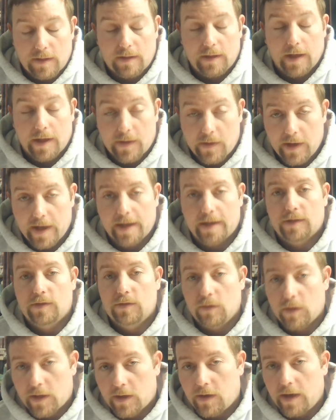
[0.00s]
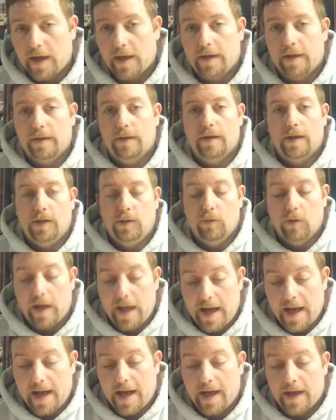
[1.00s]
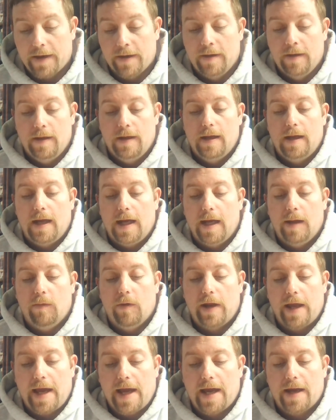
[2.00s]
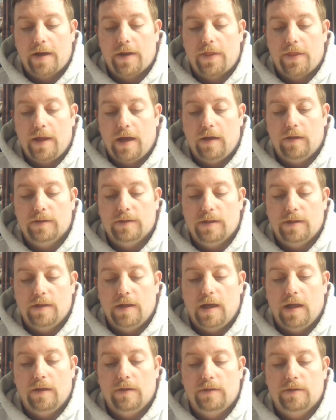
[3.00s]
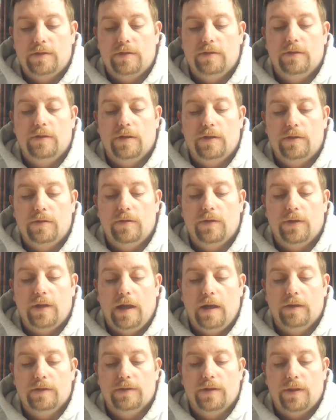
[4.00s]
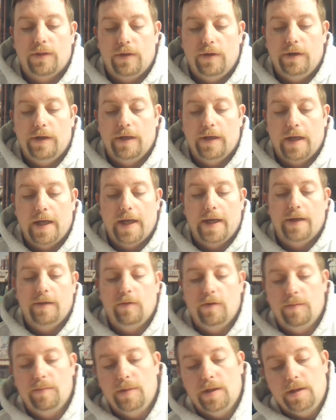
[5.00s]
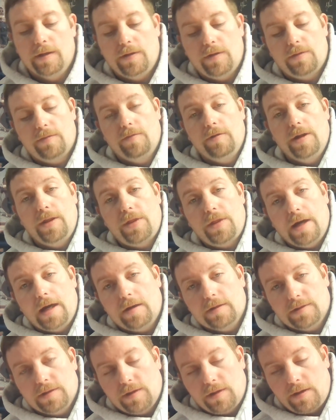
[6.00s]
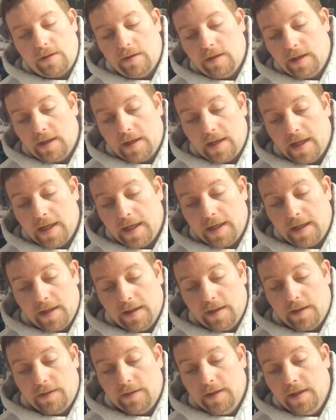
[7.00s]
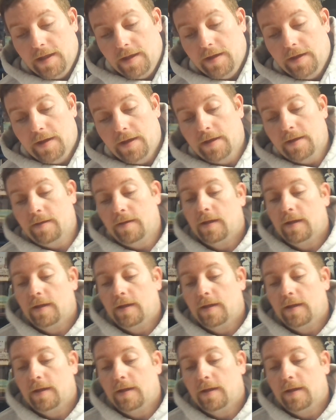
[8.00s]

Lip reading: credit to a credit. I would add $1,000 to the 2,039. It would be 3,039 in the